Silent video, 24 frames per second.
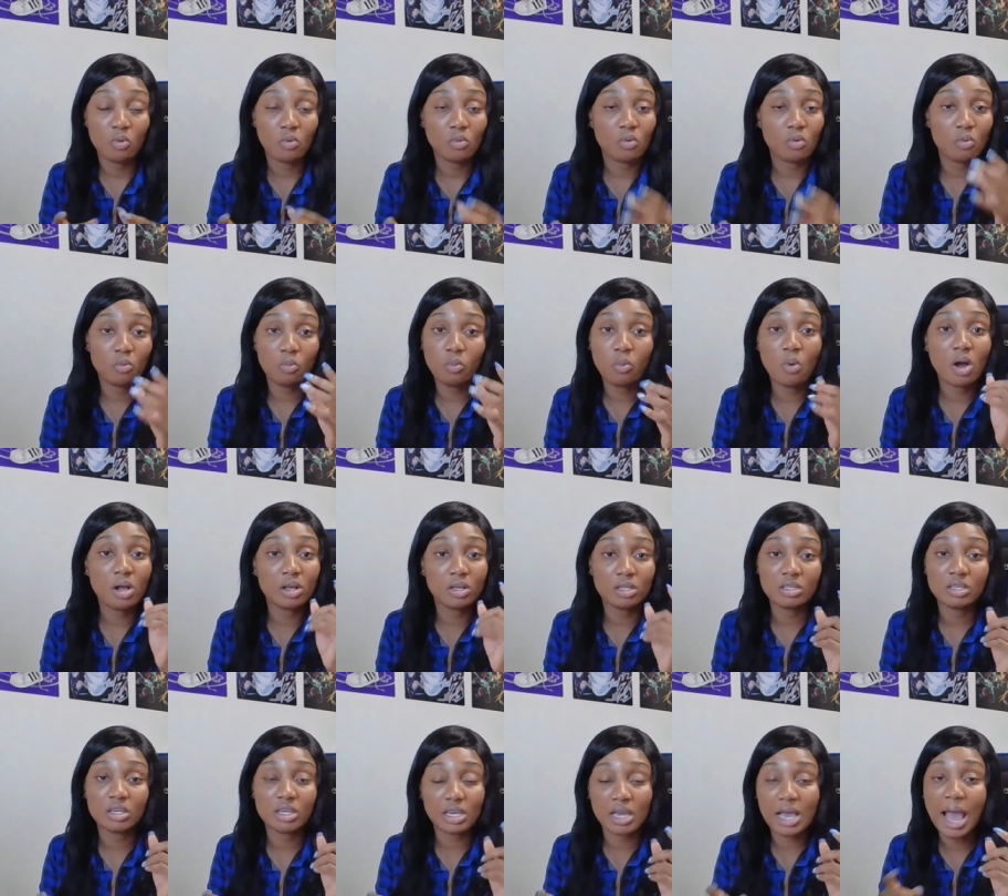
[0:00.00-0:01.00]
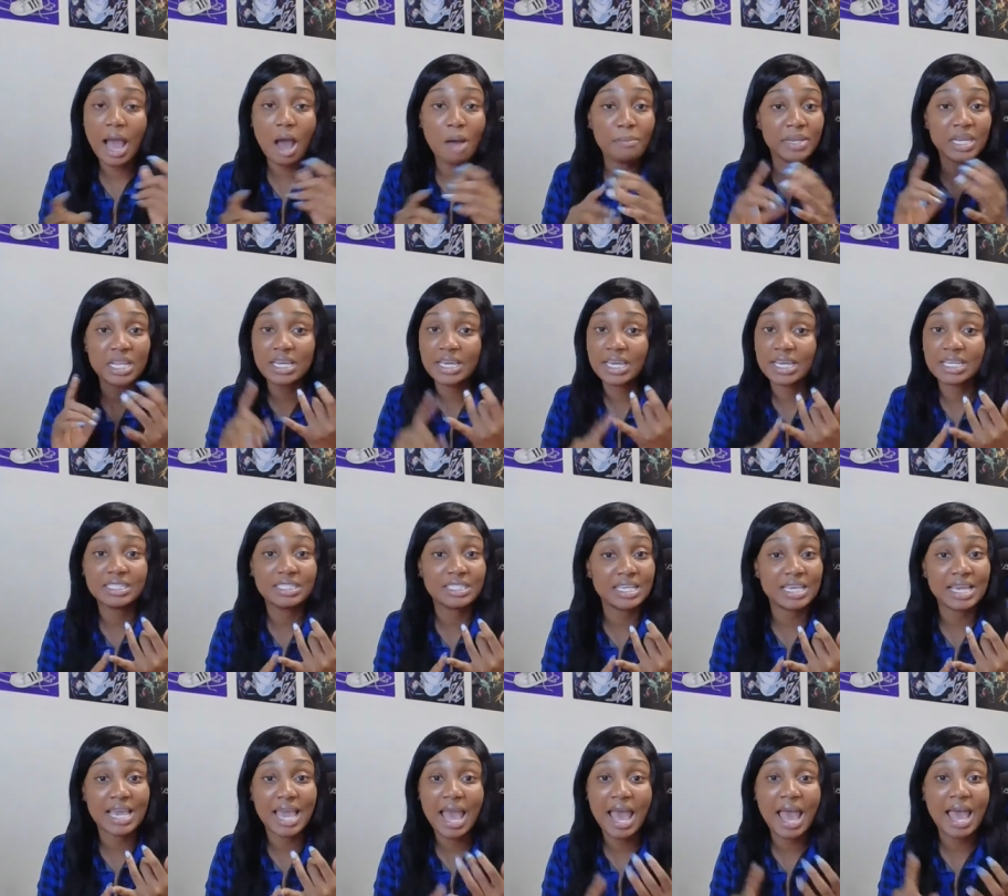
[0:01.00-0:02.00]
What, how many kids
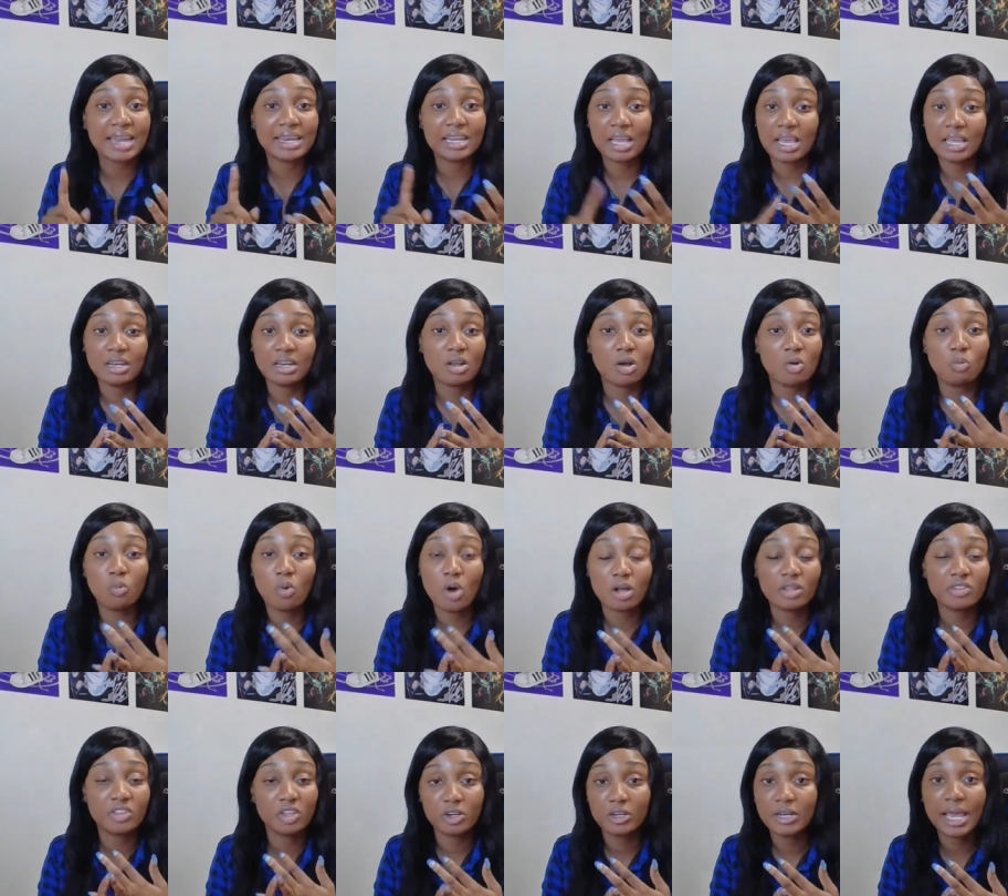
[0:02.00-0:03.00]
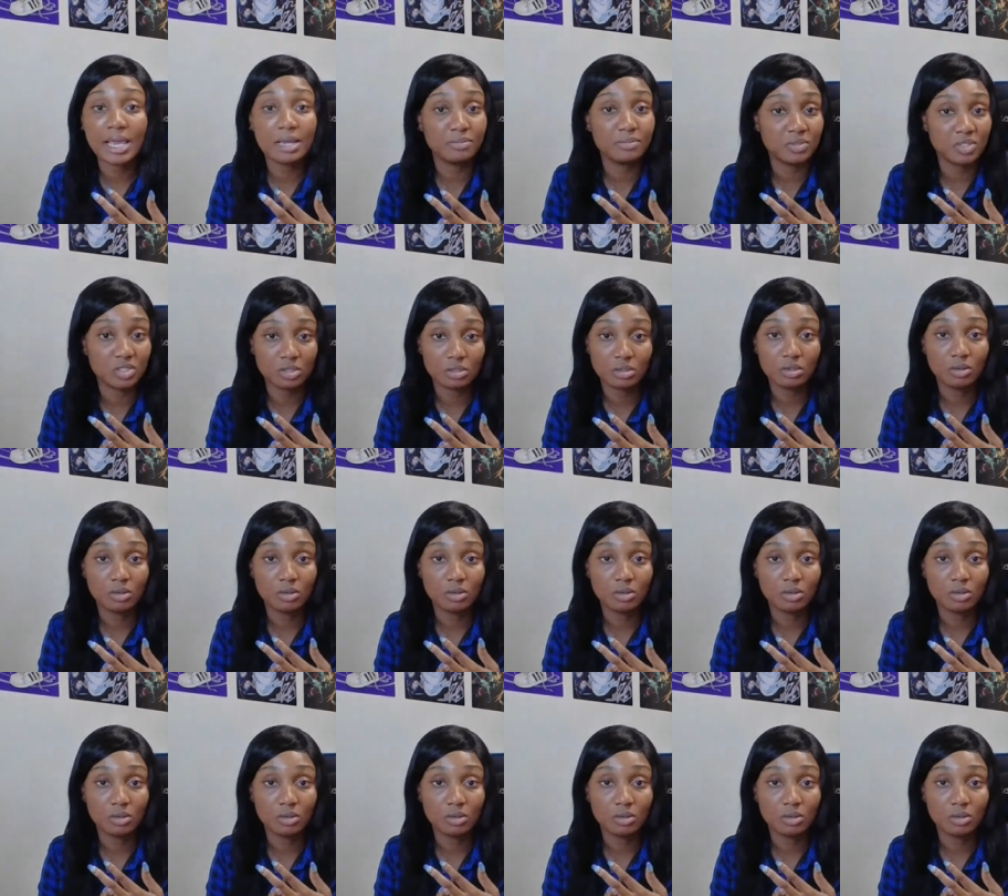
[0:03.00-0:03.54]
he had and what their names